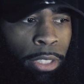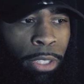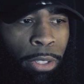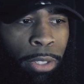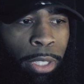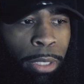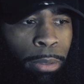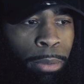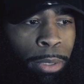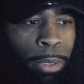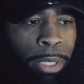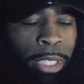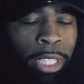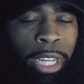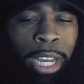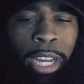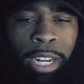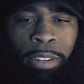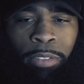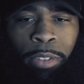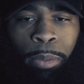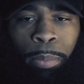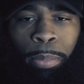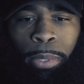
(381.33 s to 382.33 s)
You know, he was a
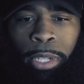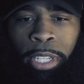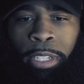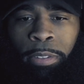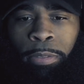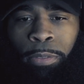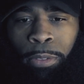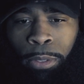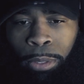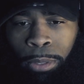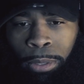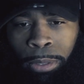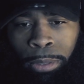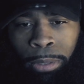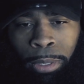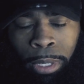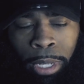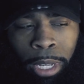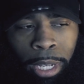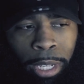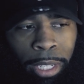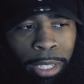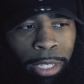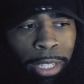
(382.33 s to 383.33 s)
kind of a playful,
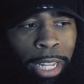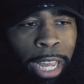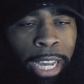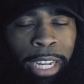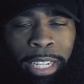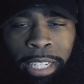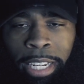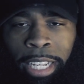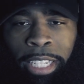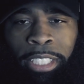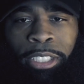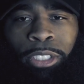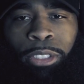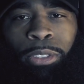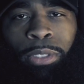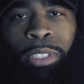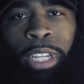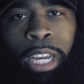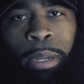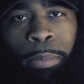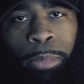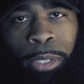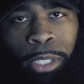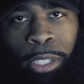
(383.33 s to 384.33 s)
lackadaisical
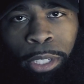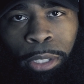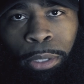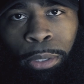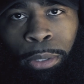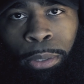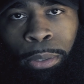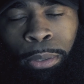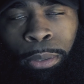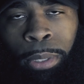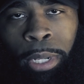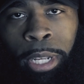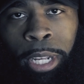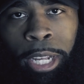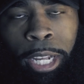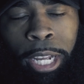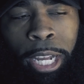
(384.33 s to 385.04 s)
type of dude.